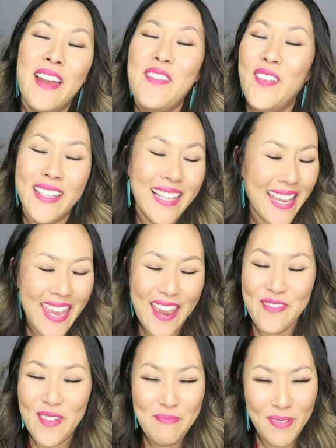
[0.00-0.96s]
I feel like
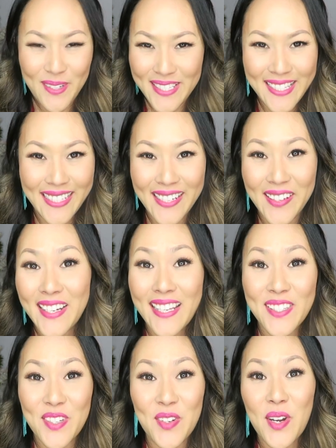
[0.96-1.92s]
every person on
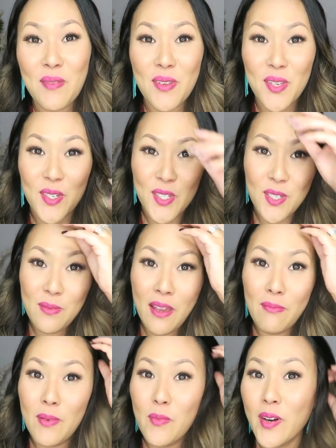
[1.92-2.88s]
Instagram and YouTube
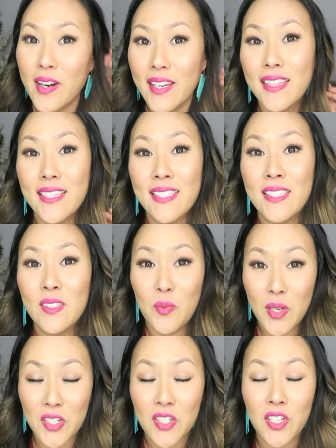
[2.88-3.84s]
have been wearing this
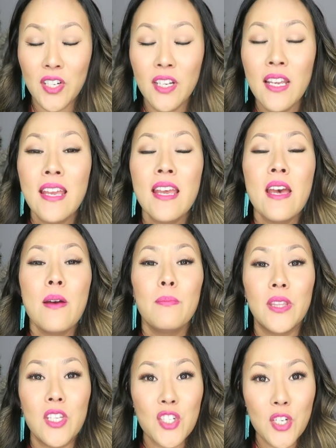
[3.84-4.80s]
winter.
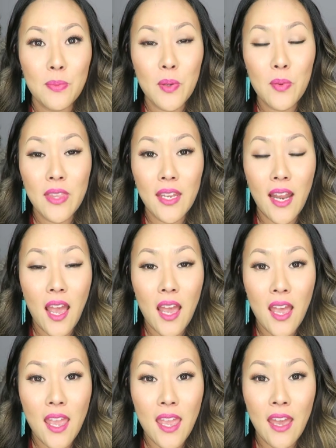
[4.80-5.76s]
But the Sherpa one that
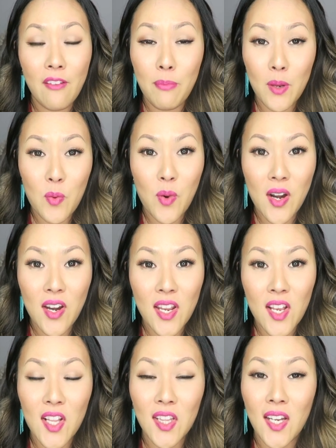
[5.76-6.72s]
I have been
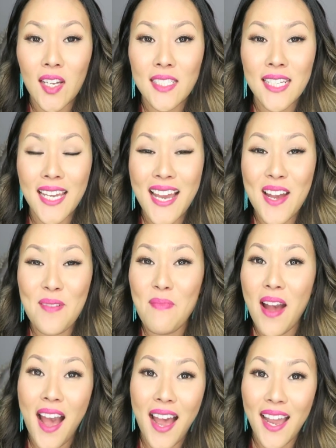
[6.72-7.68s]
wearing a lot,
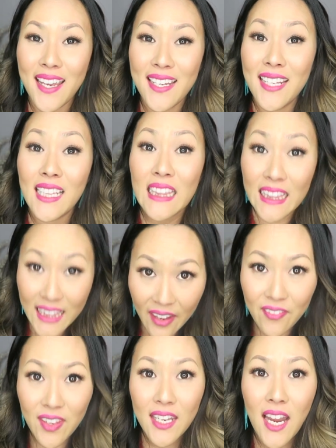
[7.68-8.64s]
um, I
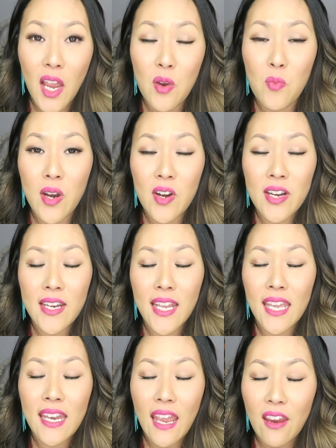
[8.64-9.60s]
love it. I wear
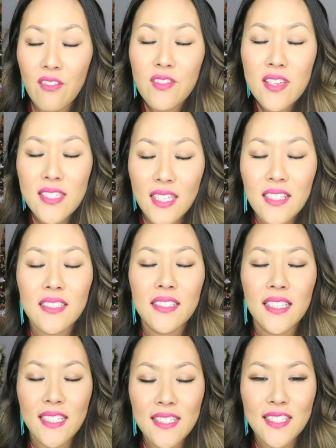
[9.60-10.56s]
it in every
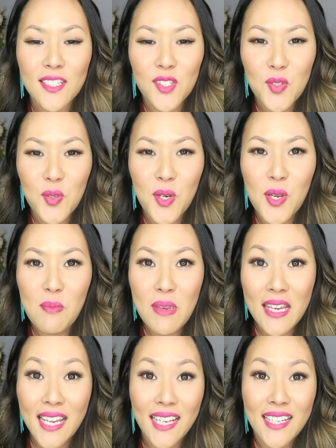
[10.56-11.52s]
single Insta story
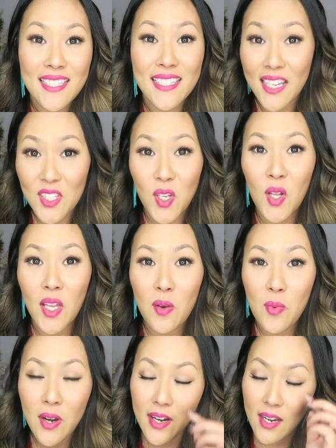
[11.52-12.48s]
because that's all I
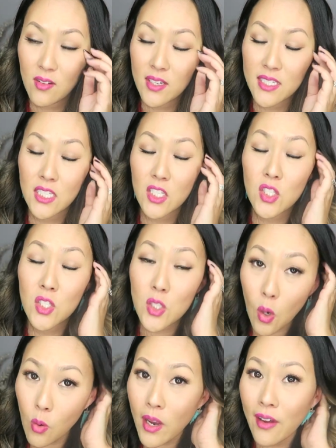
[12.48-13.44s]
wear now because it's
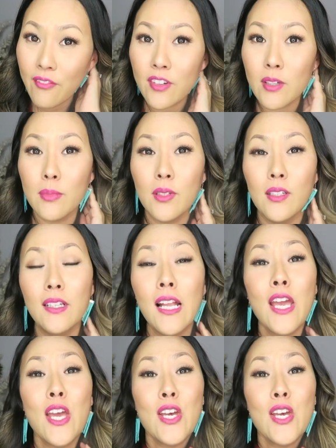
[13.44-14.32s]
so comfortable,